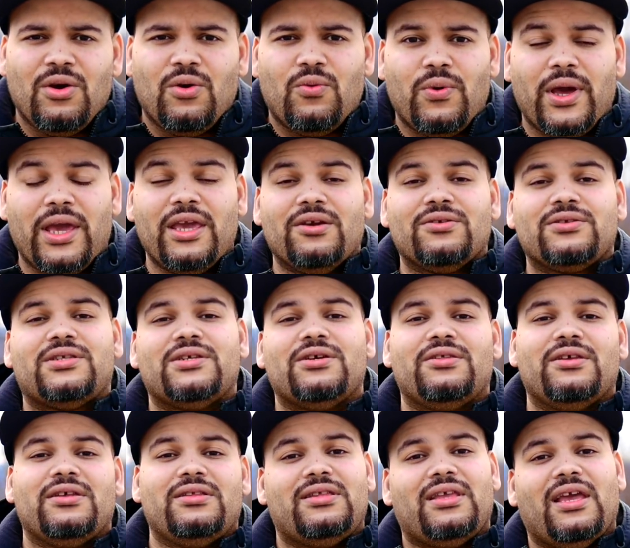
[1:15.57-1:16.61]
wait until
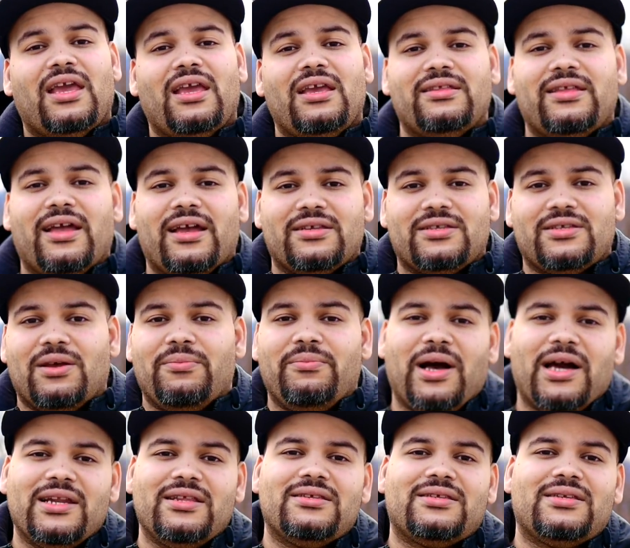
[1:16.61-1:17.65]
the day that
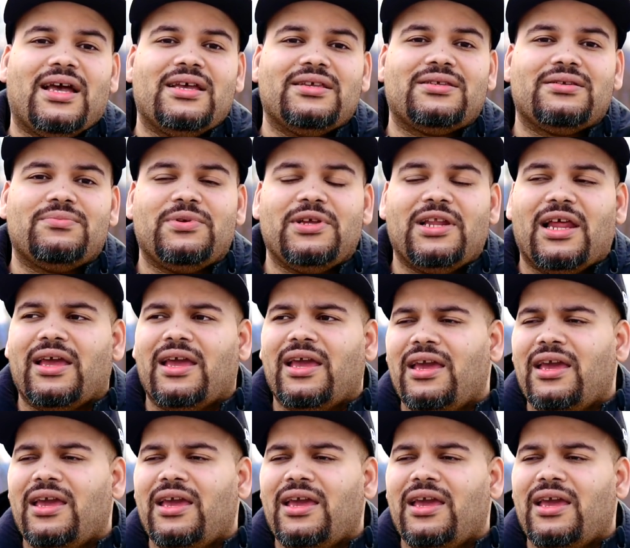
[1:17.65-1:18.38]
somebody decides to be like,